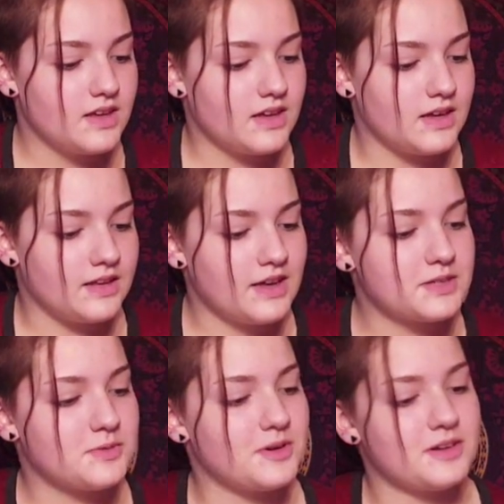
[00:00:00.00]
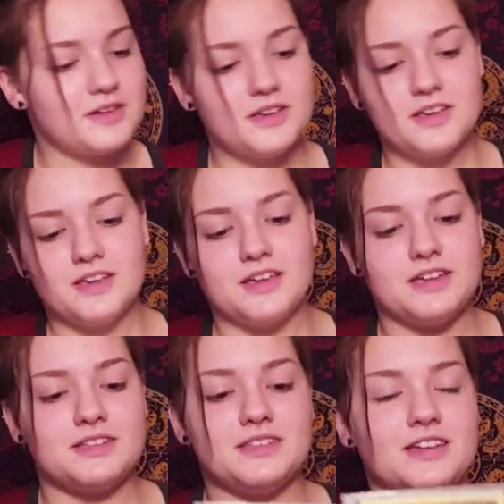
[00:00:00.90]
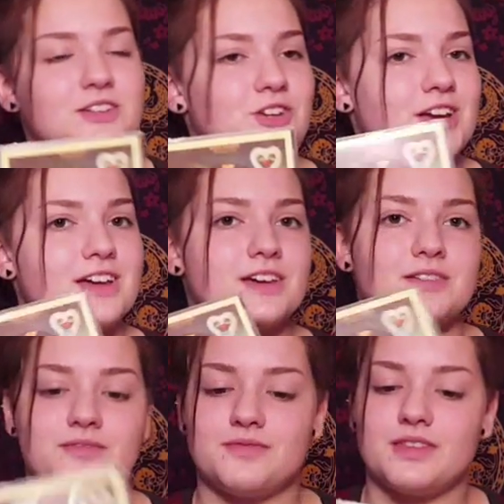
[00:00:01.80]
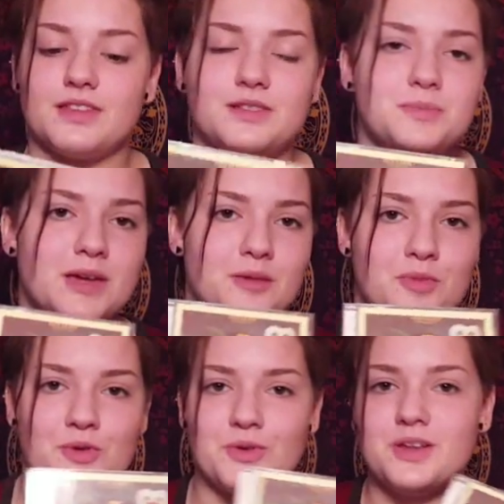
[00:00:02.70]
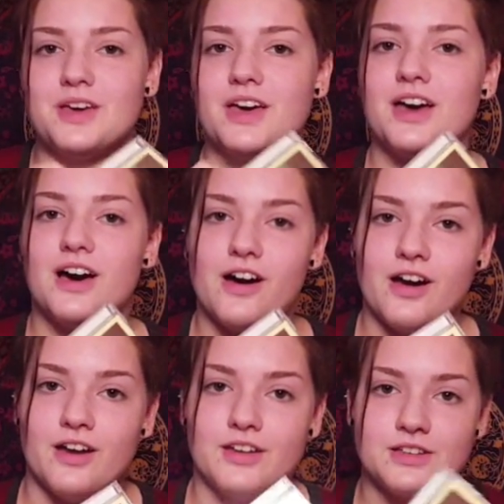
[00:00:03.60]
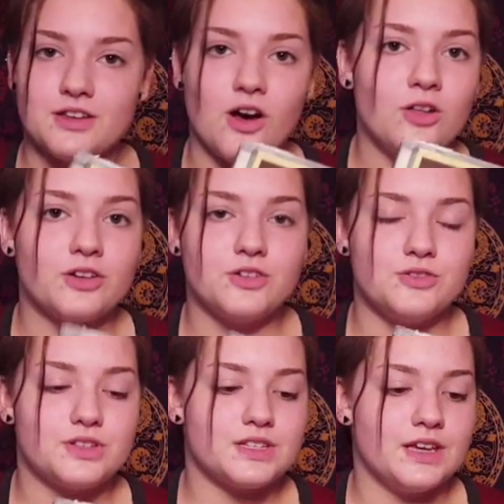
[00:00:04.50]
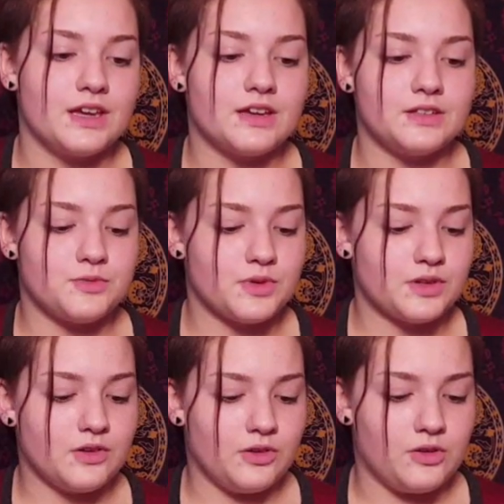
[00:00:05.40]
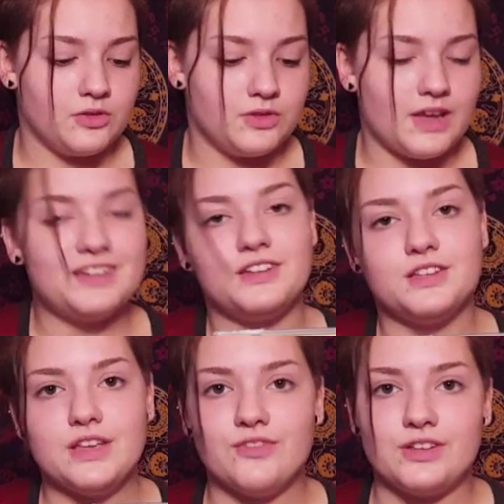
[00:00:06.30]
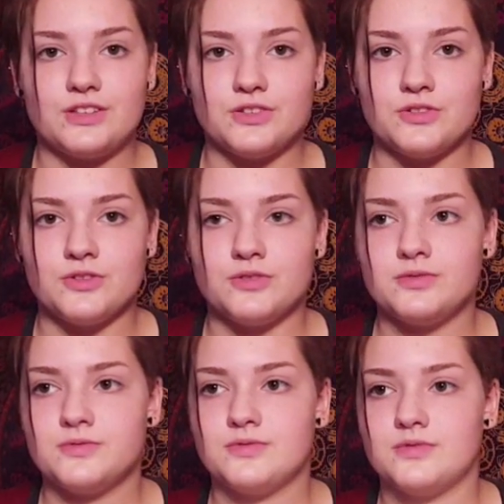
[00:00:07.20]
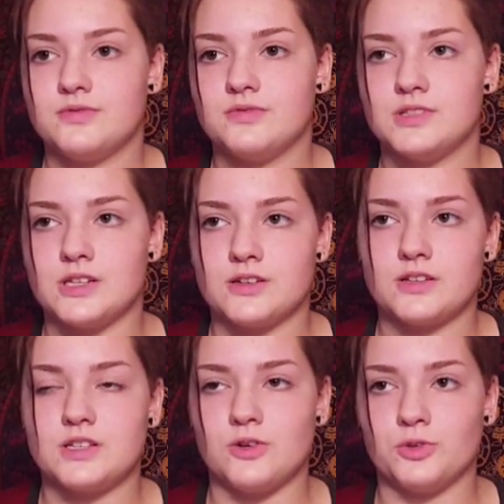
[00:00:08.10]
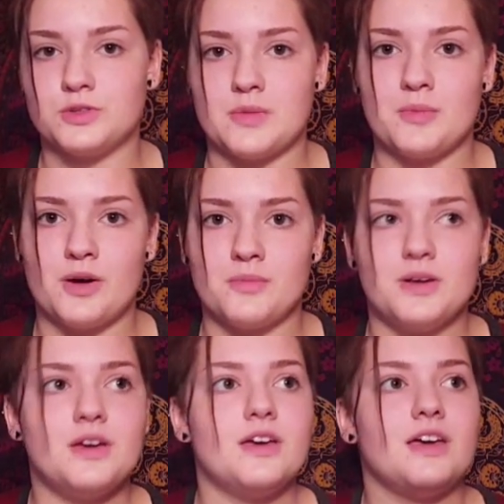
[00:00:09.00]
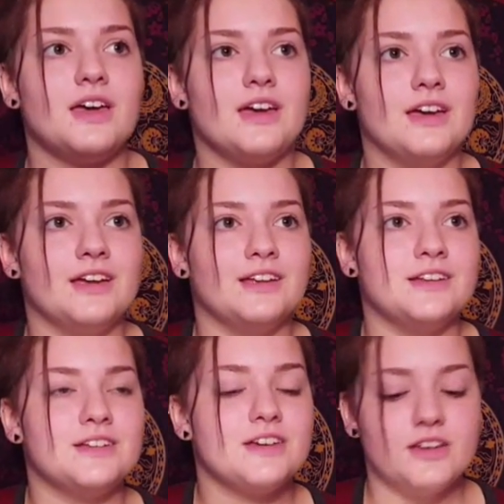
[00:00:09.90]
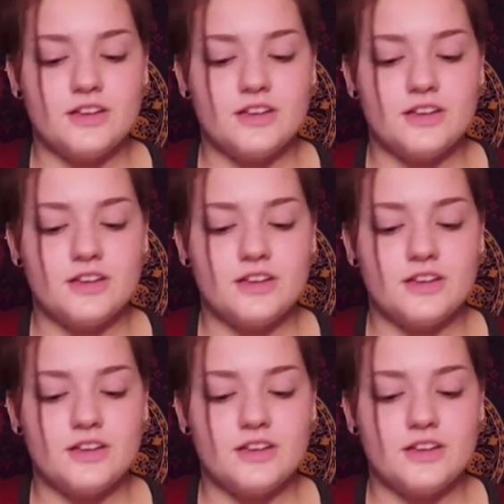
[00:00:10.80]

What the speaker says: And next one, it's Nick Drake. It's Pink Moon. It's all acoustic. It's really old, 1972. It's like as old as my mom. And